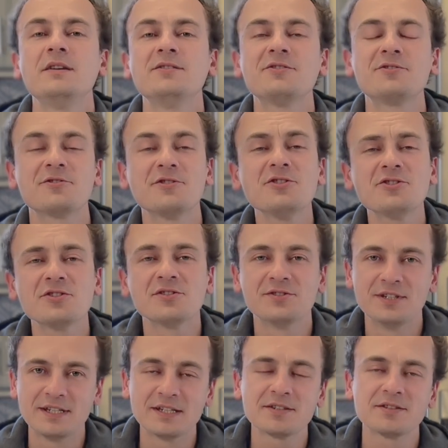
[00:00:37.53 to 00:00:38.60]
In the
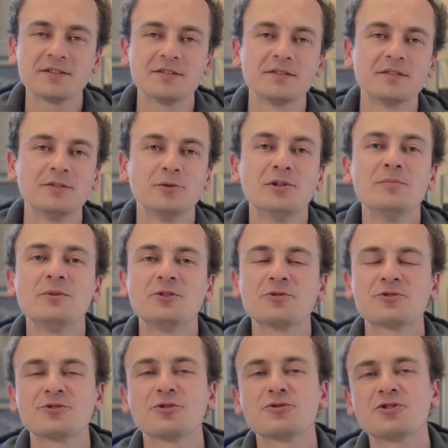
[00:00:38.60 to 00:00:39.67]
traditional dieta, you limit
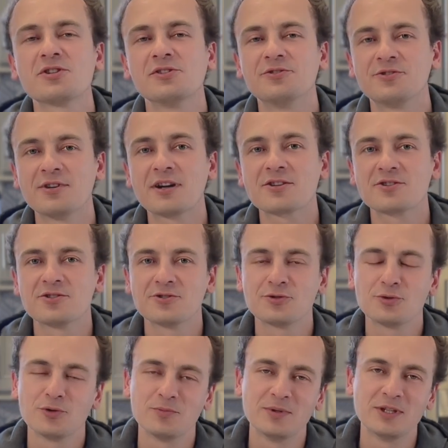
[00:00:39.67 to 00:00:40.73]
your social
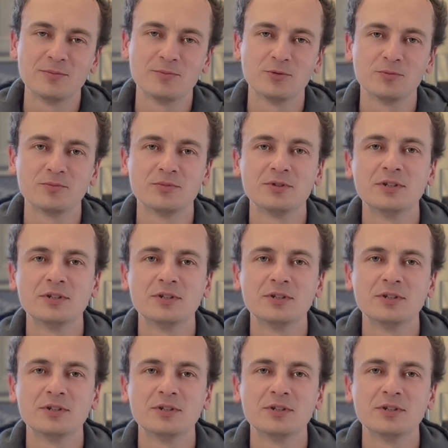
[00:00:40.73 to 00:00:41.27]
interactions to a minimum.